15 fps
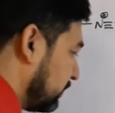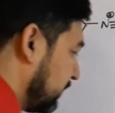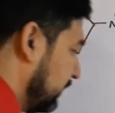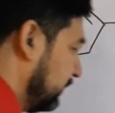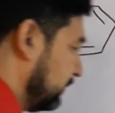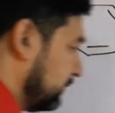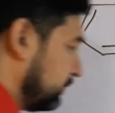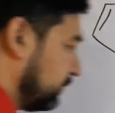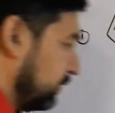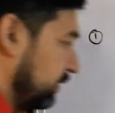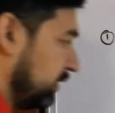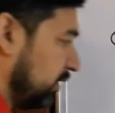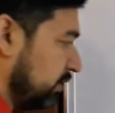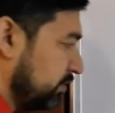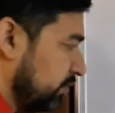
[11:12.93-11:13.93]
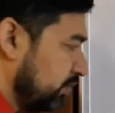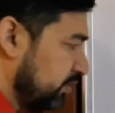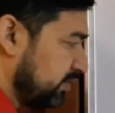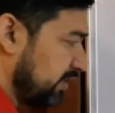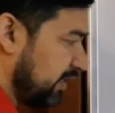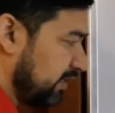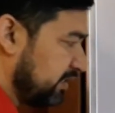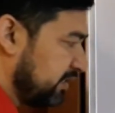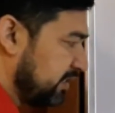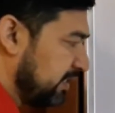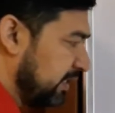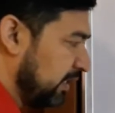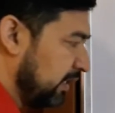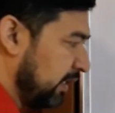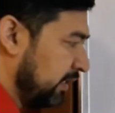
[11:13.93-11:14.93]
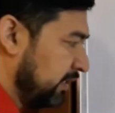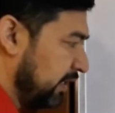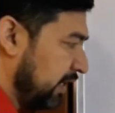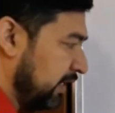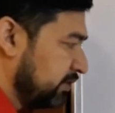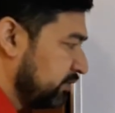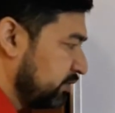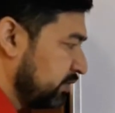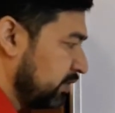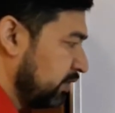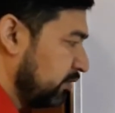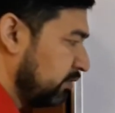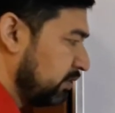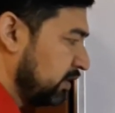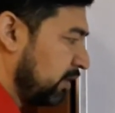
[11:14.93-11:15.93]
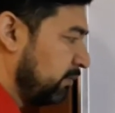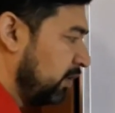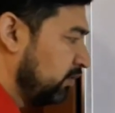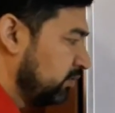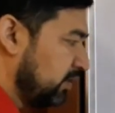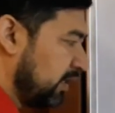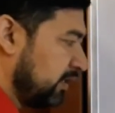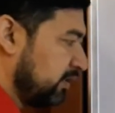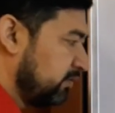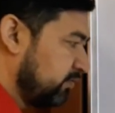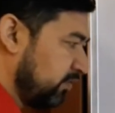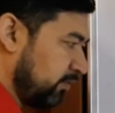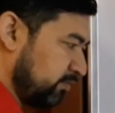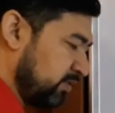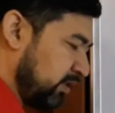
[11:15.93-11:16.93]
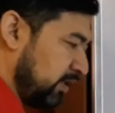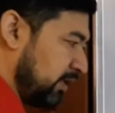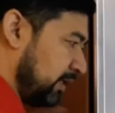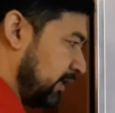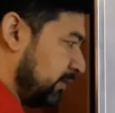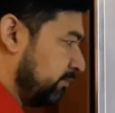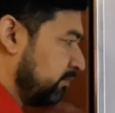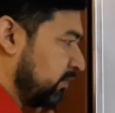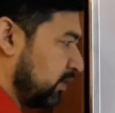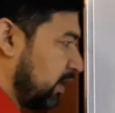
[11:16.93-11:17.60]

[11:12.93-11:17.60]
Okay, so here also Cl and H will come out and it forms a plate